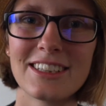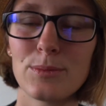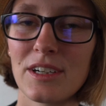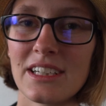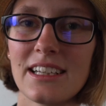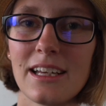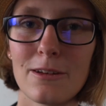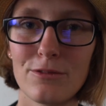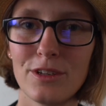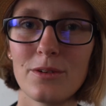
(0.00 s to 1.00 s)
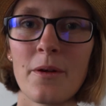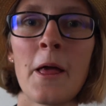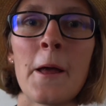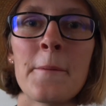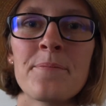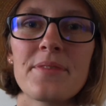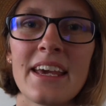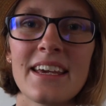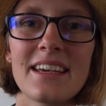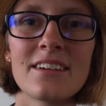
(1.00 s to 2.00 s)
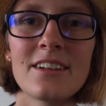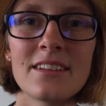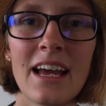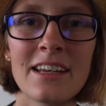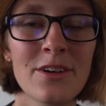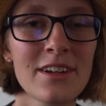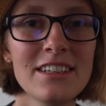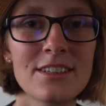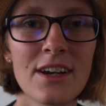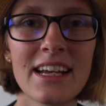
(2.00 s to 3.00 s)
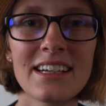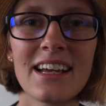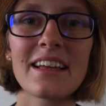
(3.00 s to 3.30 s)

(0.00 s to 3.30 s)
especially if you take an early train.